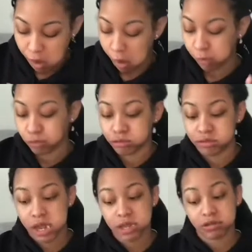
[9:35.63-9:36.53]
group
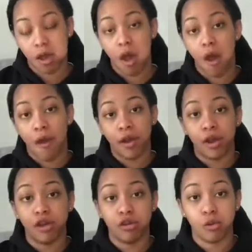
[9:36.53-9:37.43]
chats are
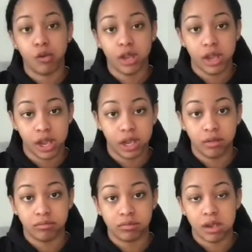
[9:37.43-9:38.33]
annoying.
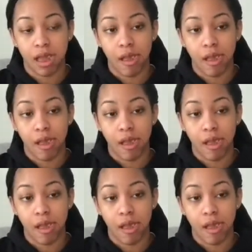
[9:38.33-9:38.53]
Like,